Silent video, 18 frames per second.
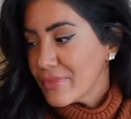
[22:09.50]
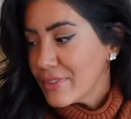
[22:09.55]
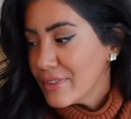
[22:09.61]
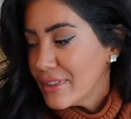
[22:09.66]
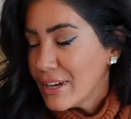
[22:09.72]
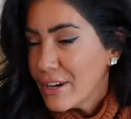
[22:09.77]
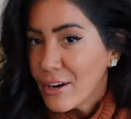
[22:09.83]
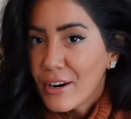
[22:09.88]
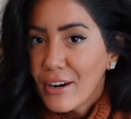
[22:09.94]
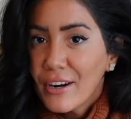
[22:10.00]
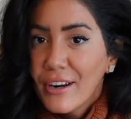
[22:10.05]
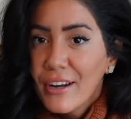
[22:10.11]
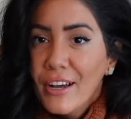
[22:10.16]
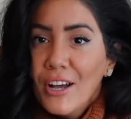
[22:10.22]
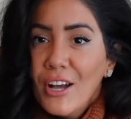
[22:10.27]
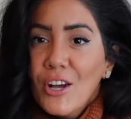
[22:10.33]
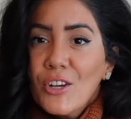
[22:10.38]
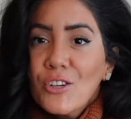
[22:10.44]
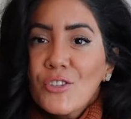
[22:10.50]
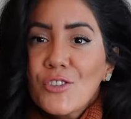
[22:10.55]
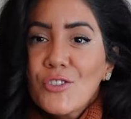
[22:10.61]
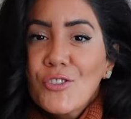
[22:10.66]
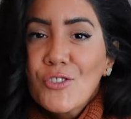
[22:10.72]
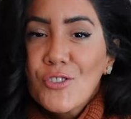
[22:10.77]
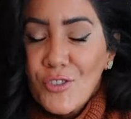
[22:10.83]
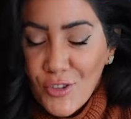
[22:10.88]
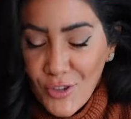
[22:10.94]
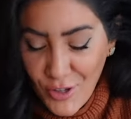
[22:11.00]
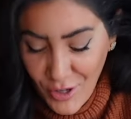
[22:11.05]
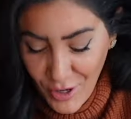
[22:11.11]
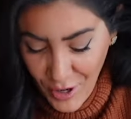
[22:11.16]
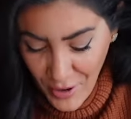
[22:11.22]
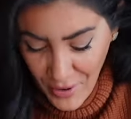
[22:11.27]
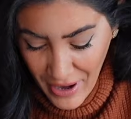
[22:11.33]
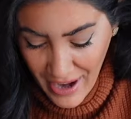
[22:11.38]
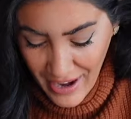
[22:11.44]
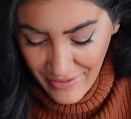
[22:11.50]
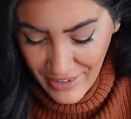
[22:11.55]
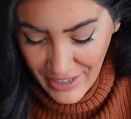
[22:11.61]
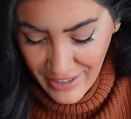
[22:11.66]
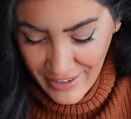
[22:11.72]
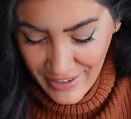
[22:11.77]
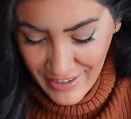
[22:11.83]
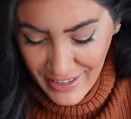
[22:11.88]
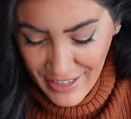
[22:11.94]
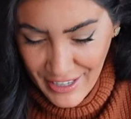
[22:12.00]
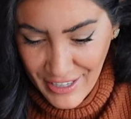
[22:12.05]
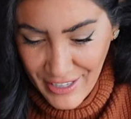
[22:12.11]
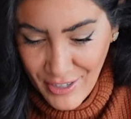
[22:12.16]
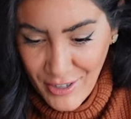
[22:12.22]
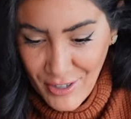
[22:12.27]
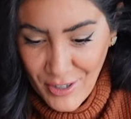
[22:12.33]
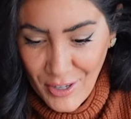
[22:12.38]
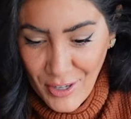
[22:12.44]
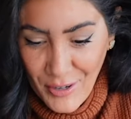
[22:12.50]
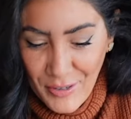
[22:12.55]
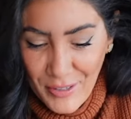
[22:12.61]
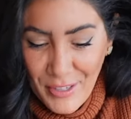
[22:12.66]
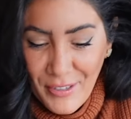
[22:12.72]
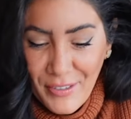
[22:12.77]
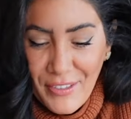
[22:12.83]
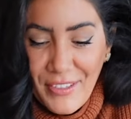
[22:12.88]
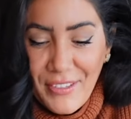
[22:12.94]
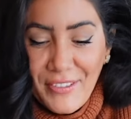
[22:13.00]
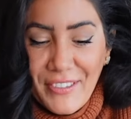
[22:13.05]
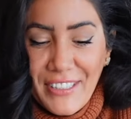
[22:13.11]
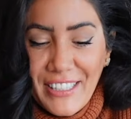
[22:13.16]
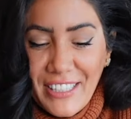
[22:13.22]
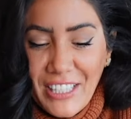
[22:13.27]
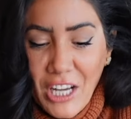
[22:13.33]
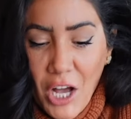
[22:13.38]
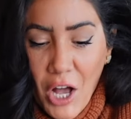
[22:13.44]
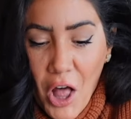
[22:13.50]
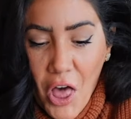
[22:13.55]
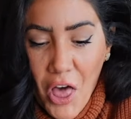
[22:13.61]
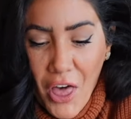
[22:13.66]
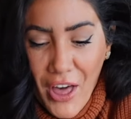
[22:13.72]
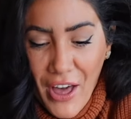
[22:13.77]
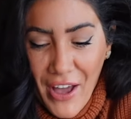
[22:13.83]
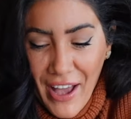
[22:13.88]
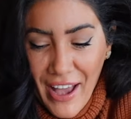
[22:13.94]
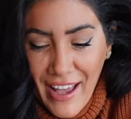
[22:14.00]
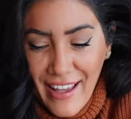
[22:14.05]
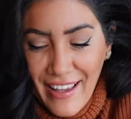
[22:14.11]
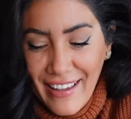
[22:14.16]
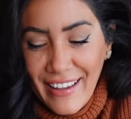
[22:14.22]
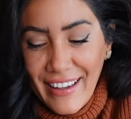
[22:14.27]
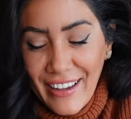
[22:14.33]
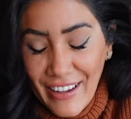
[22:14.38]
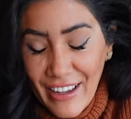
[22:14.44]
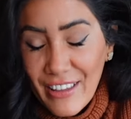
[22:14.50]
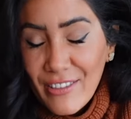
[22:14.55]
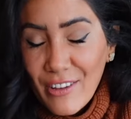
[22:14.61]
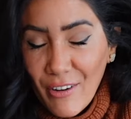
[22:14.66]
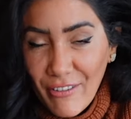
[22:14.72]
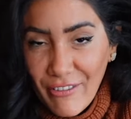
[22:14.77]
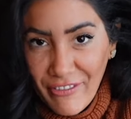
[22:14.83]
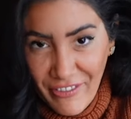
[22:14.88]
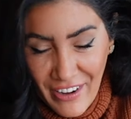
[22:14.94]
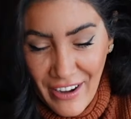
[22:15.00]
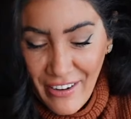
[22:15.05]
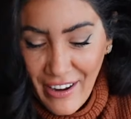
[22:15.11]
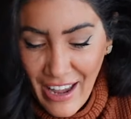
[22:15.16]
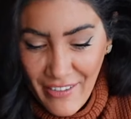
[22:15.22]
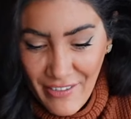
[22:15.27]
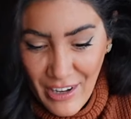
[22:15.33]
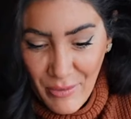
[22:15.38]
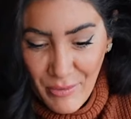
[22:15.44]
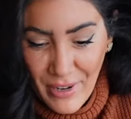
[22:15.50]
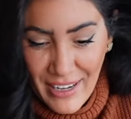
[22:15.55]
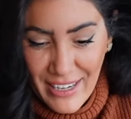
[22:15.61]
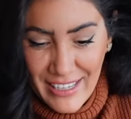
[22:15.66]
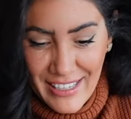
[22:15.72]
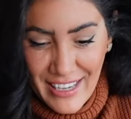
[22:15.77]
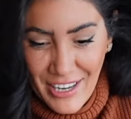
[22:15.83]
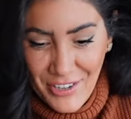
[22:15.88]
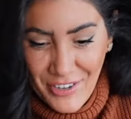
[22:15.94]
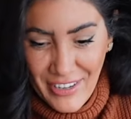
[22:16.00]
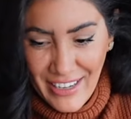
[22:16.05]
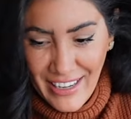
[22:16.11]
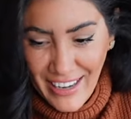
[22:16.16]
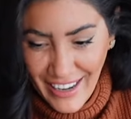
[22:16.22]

they are so heavy so, so, so, so, uh, they're very heavy, I'm not exaggerating.